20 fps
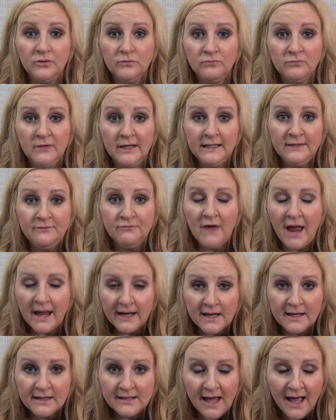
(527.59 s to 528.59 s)
really
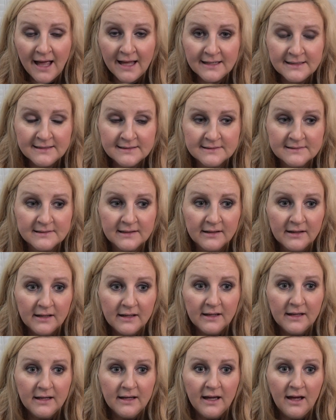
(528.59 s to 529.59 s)
recognised.
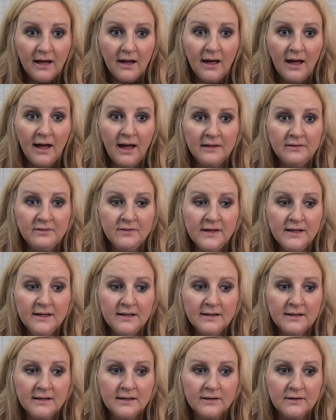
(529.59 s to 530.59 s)
I
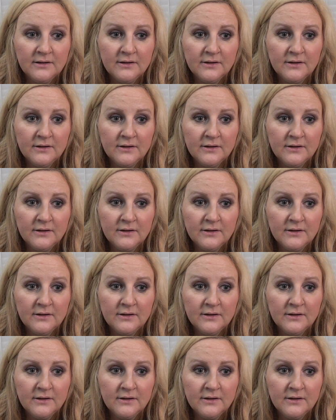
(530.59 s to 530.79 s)
think